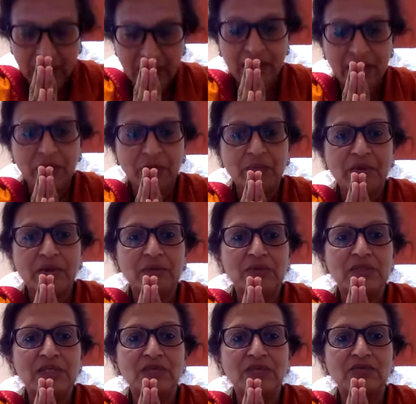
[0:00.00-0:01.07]
Thank you,
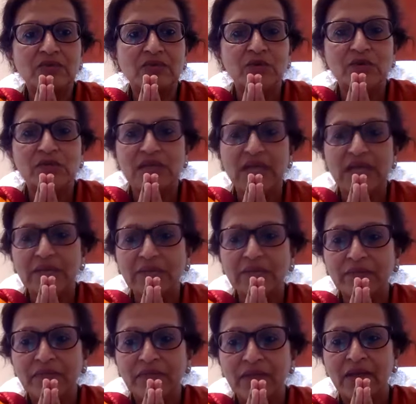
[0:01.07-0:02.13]
Prabhuji, for your time
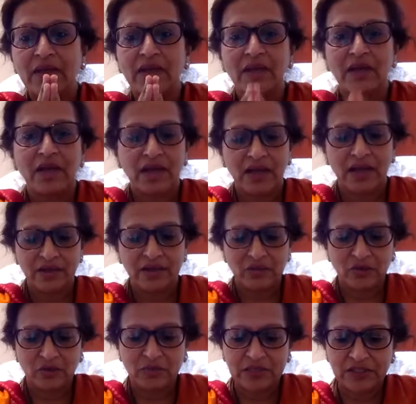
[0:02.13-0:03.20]
and
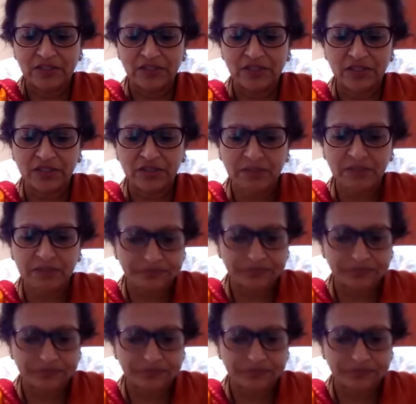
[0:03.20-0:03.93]
your mentorship.